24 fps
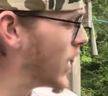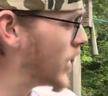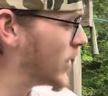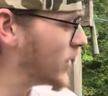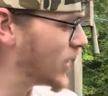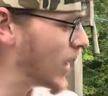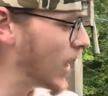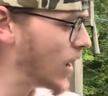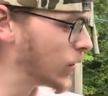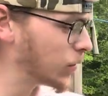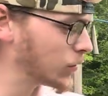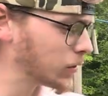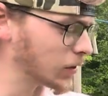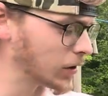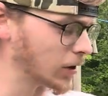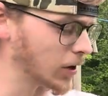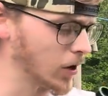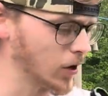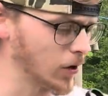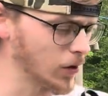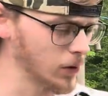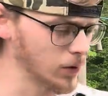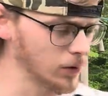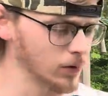silencer
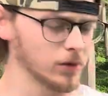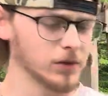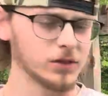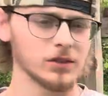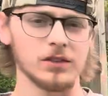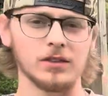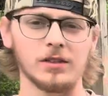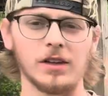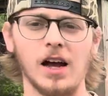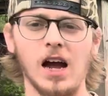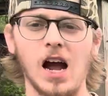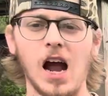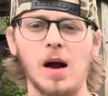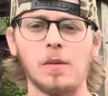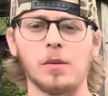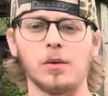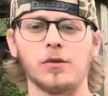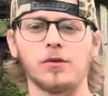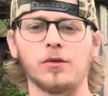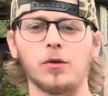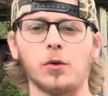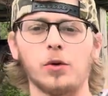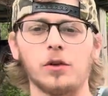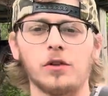co. This is the Hybrid
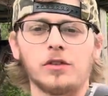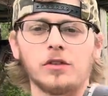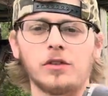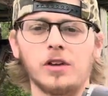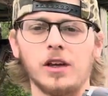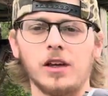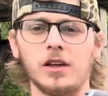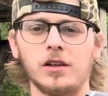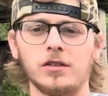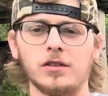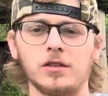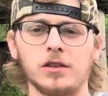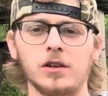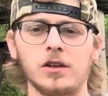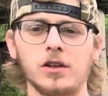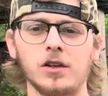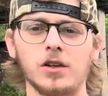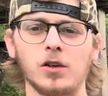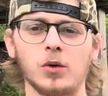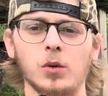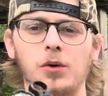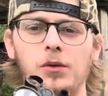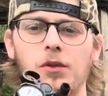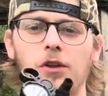46
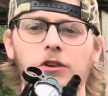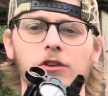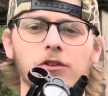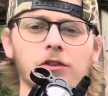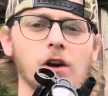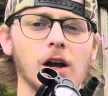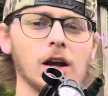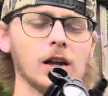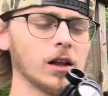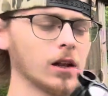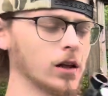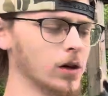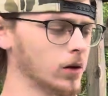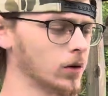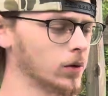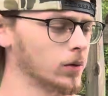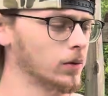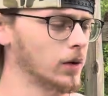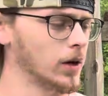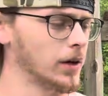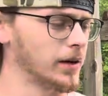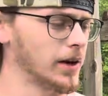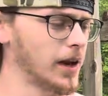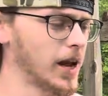with the tri-lobe
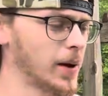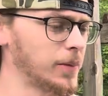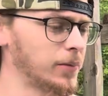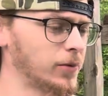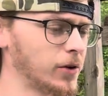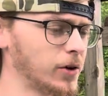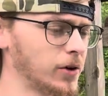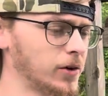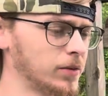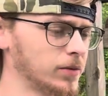adapter.